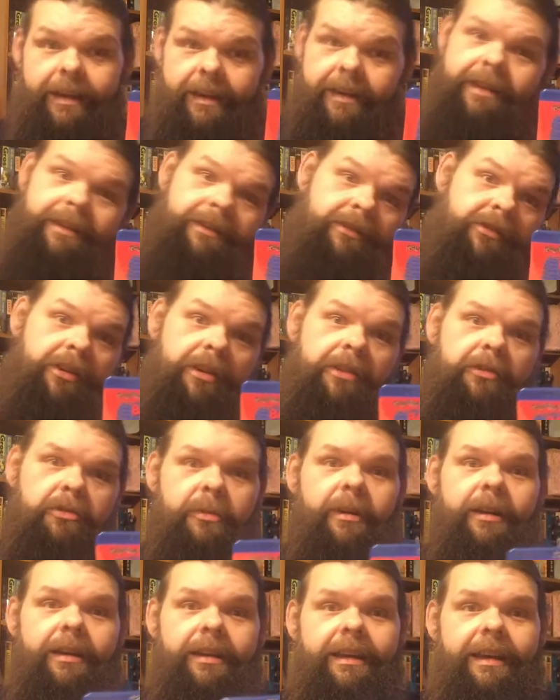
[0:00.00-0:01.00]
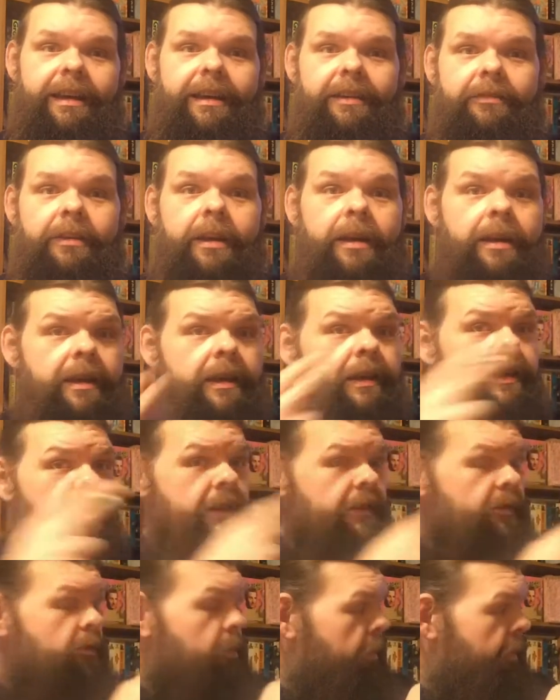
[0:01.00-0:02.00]
change my life.
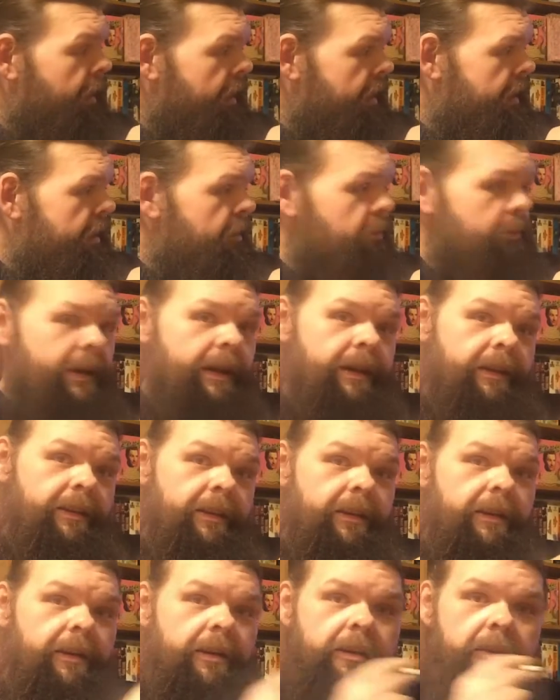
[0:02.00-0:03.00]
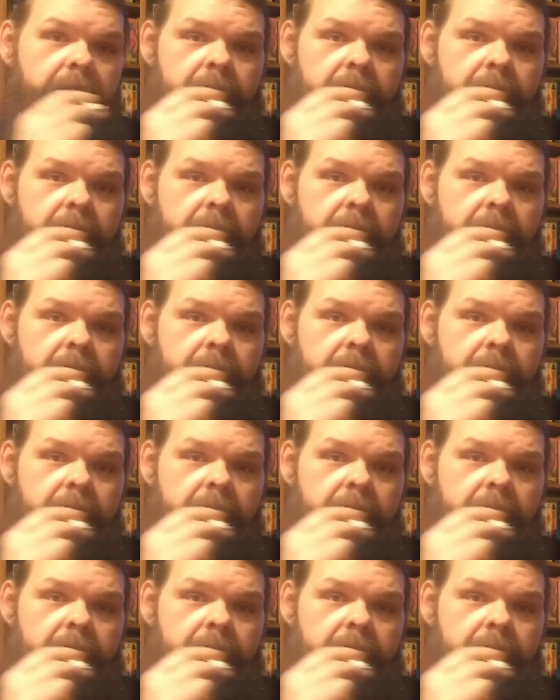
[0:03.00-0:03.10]
It's playing back there.